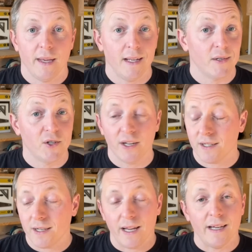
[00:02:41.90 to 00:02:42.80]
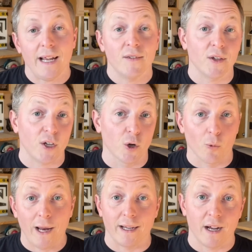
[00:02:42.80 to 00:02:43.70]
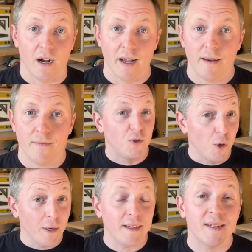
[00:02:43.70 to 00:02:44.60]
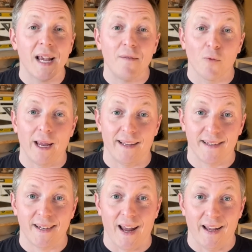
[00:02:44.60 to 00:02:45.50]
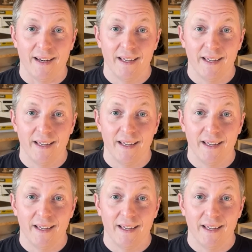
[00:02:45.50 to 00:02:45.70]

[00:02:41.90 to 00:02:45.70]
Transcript: It's just an insecure way to cut. Do it the safe way instead.